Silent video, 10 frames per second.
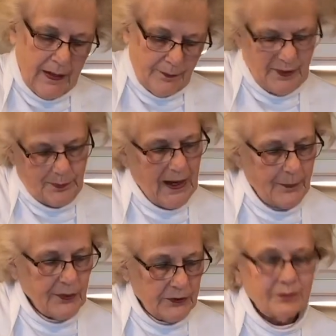But
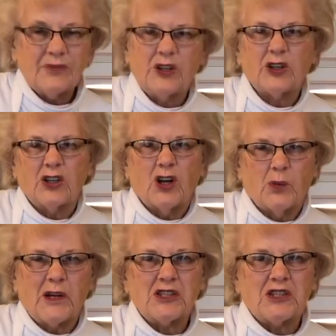pepper, you can
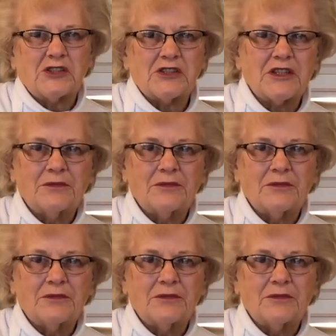always use.